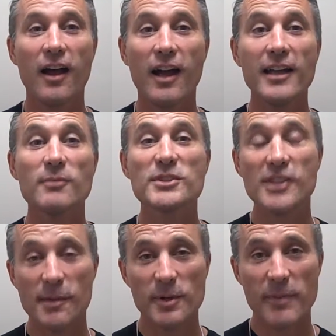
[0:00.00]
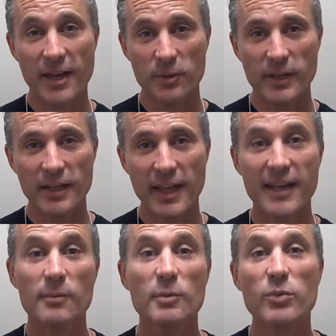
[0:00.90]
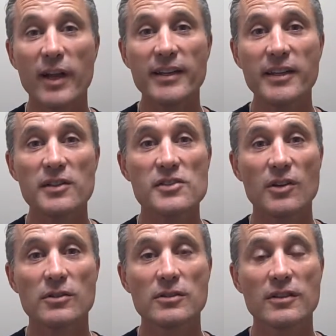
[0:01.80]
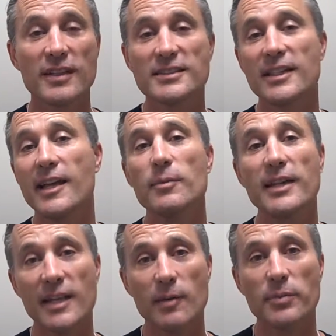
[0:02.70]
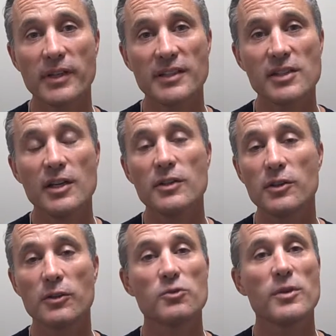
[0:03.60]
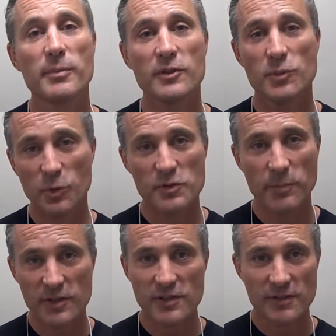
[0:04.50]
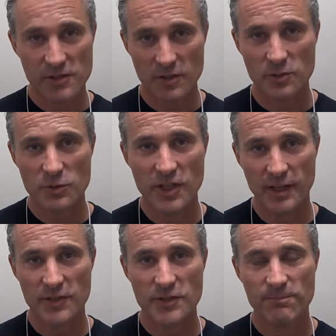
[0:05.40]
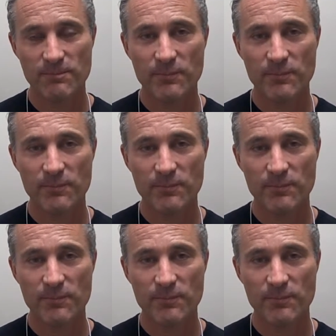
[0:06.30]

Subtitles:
Hi, I'm Simon Mannering, and I'm a branding consultant that's enabling companies to contribute towards positive social change.